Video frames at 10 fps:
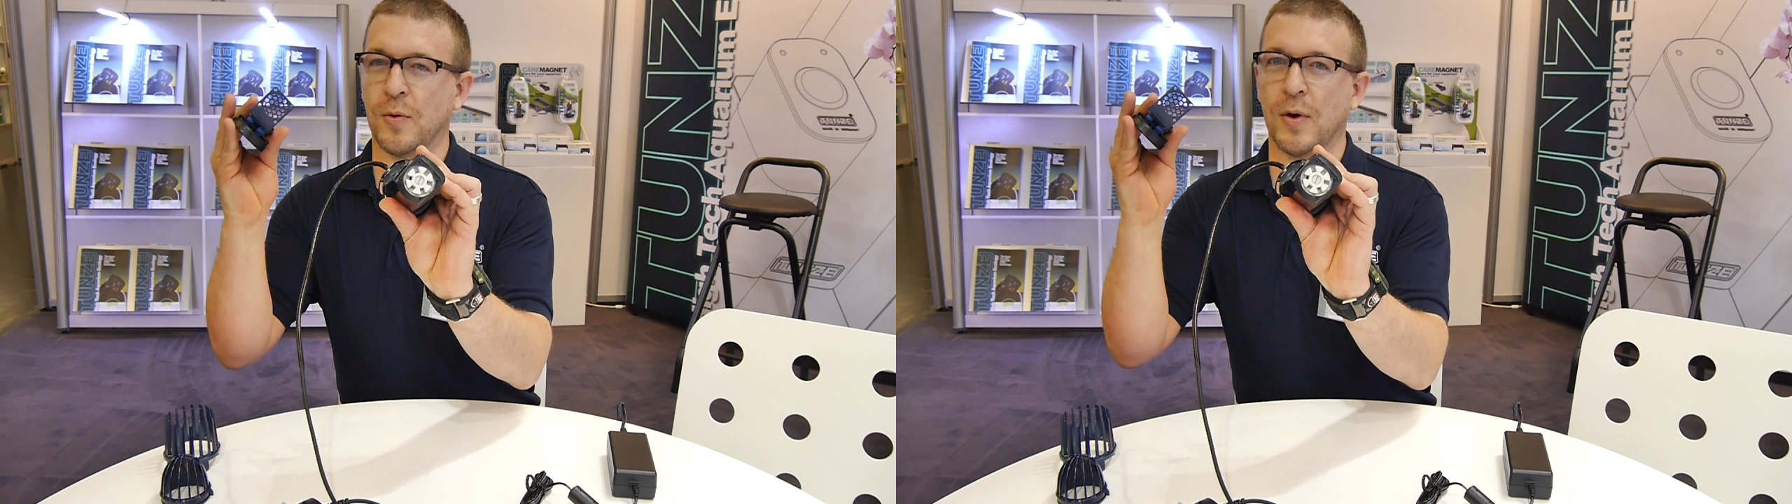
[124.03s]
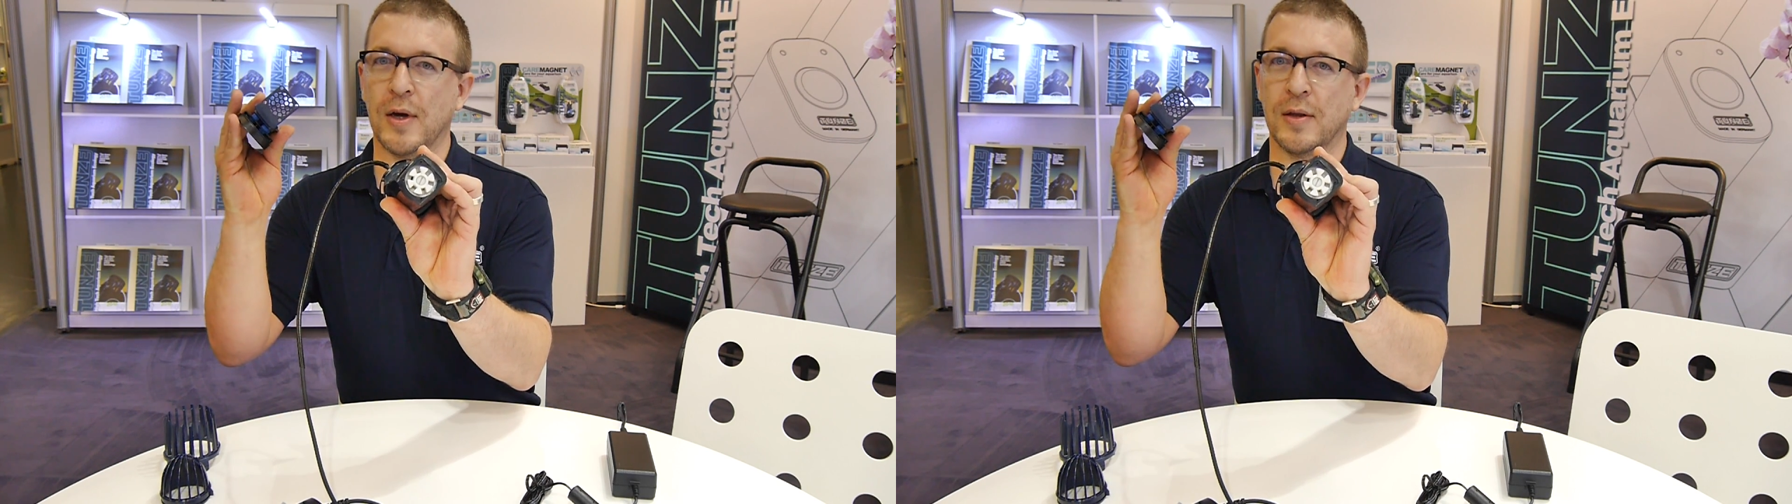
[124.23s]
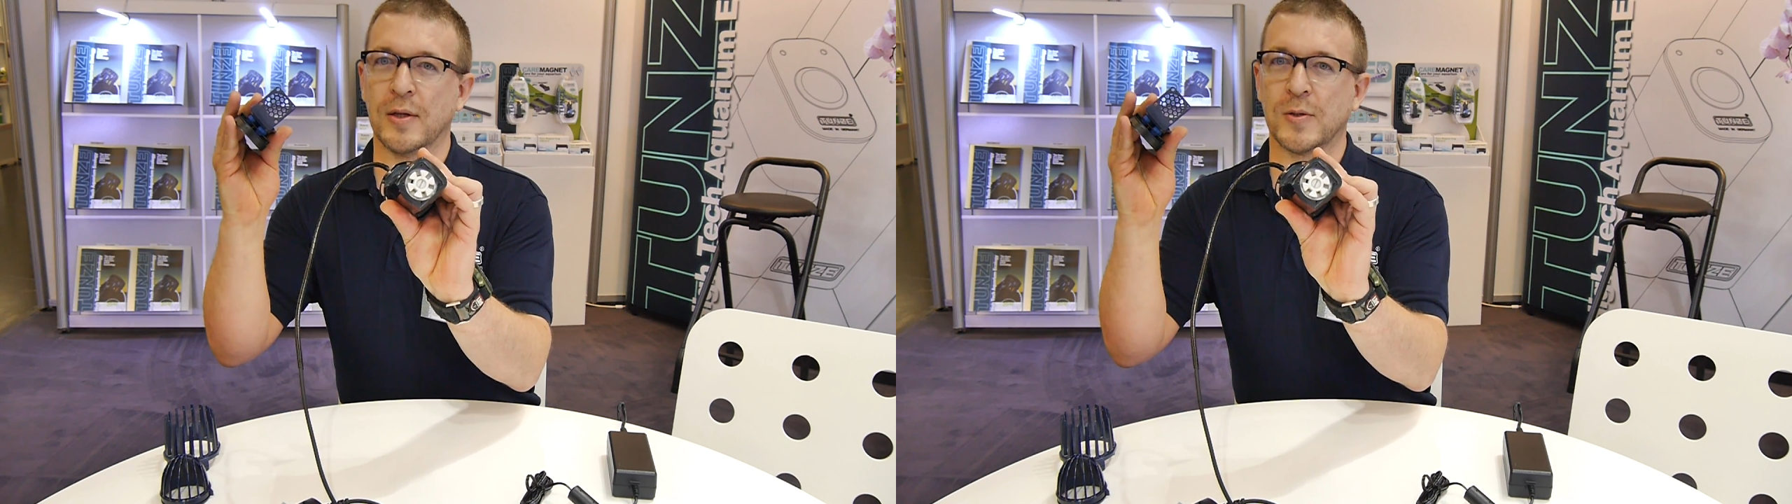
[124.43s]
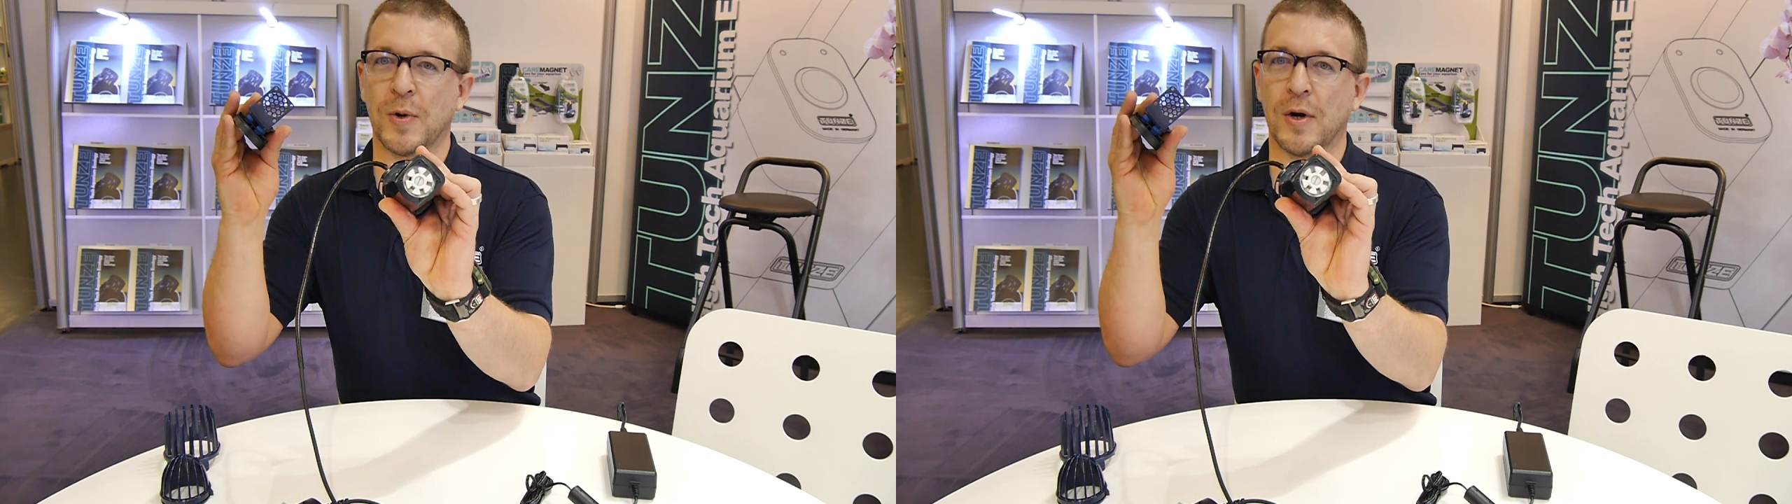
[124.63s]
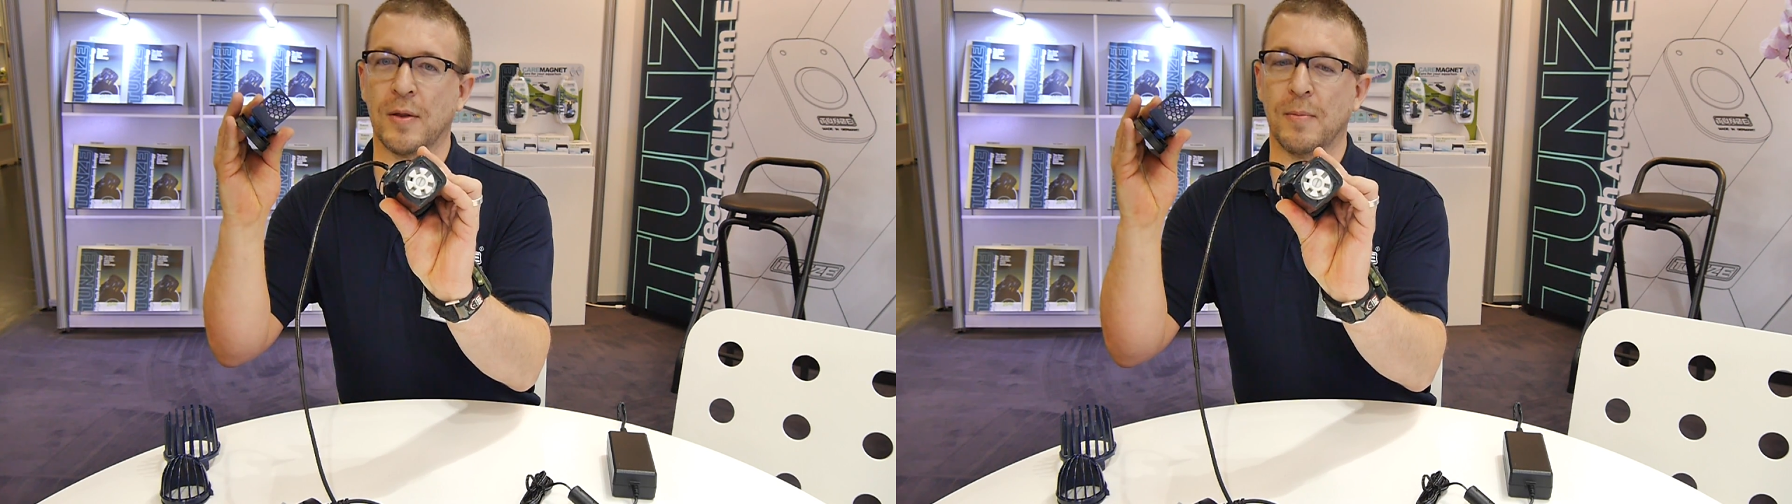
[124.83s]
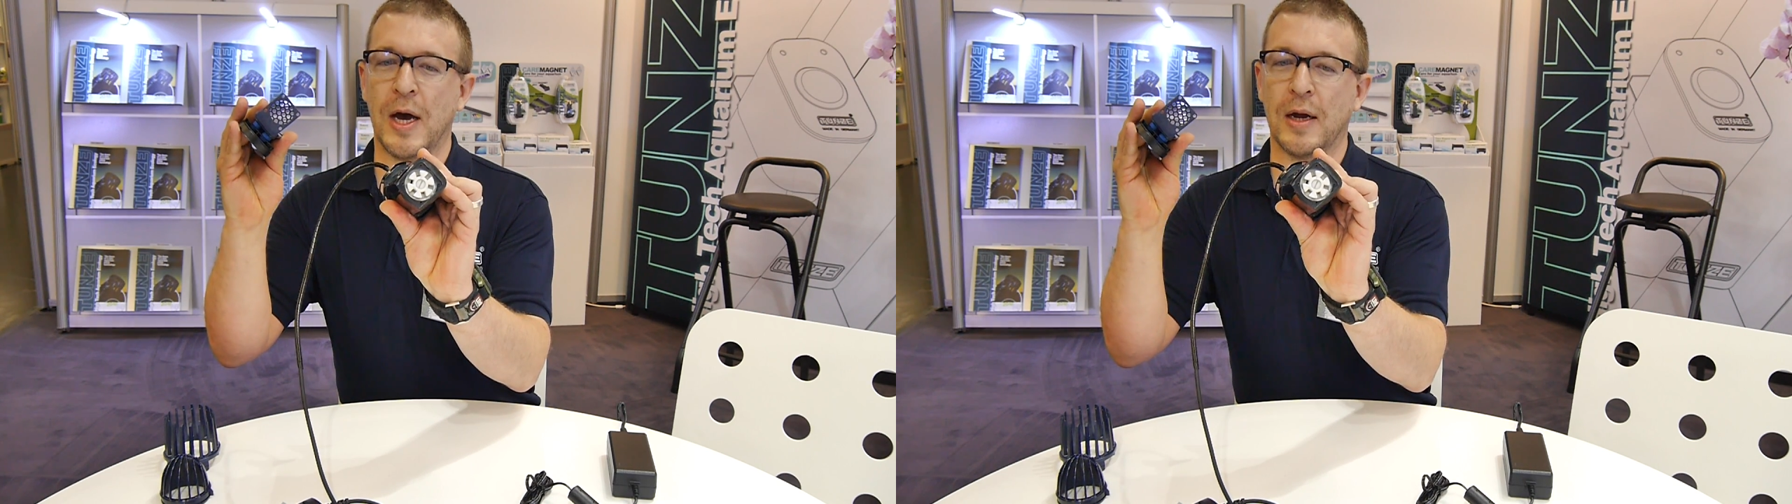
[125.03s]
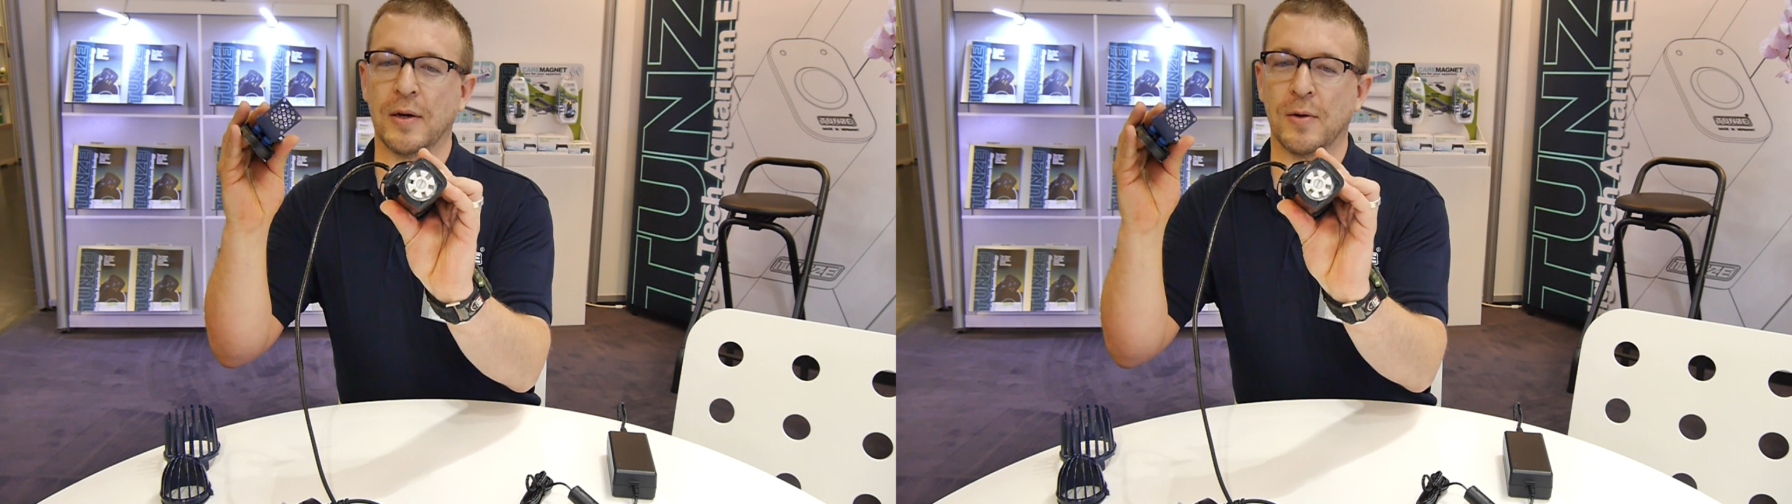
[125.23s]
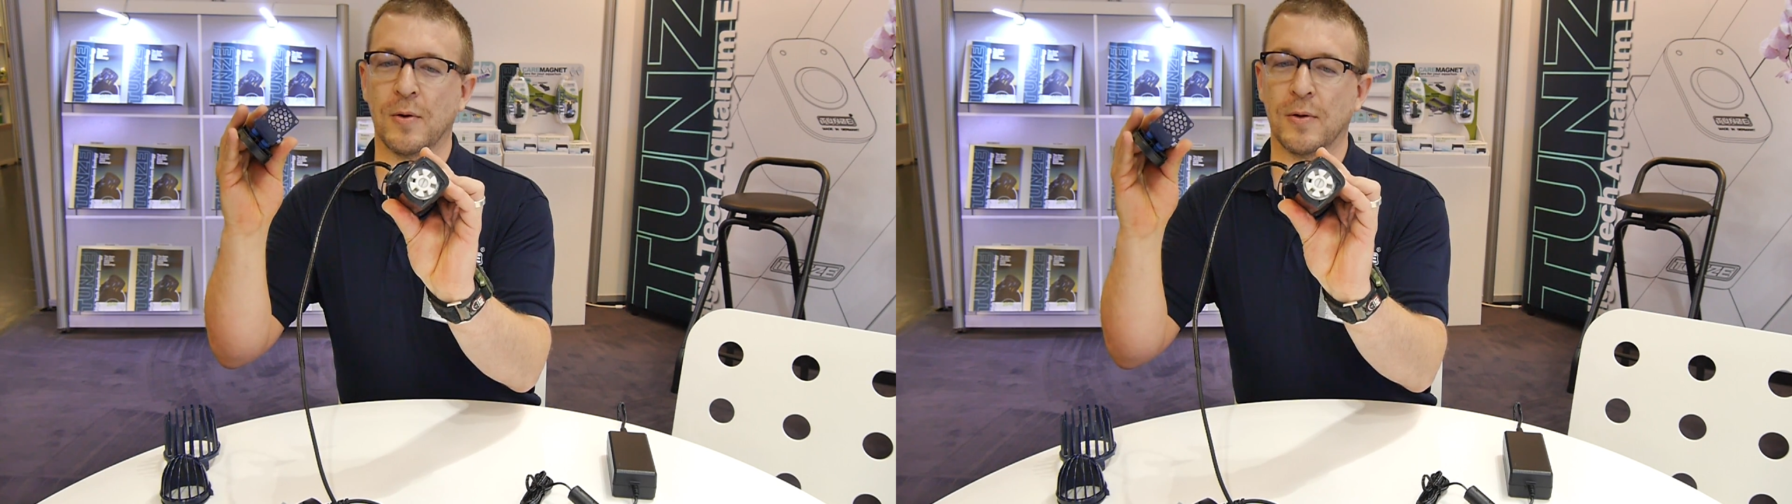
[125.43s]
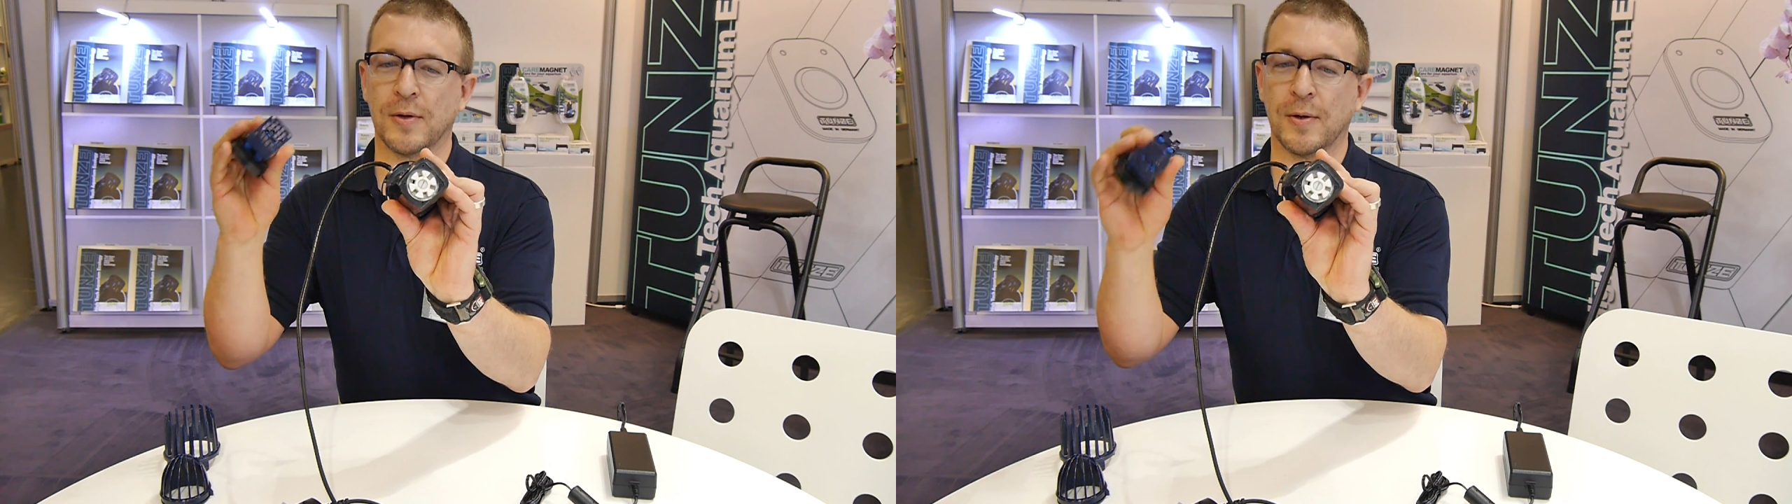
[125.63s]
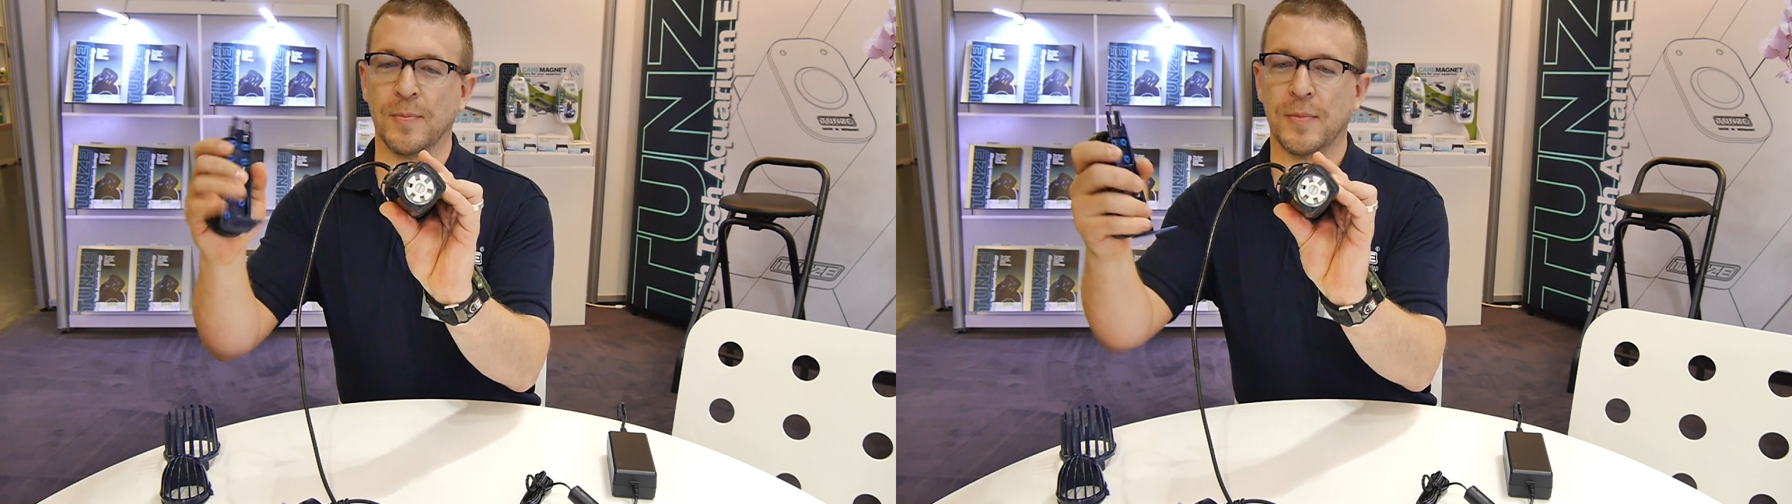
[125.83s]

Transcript: grid that's part of the magnet holder.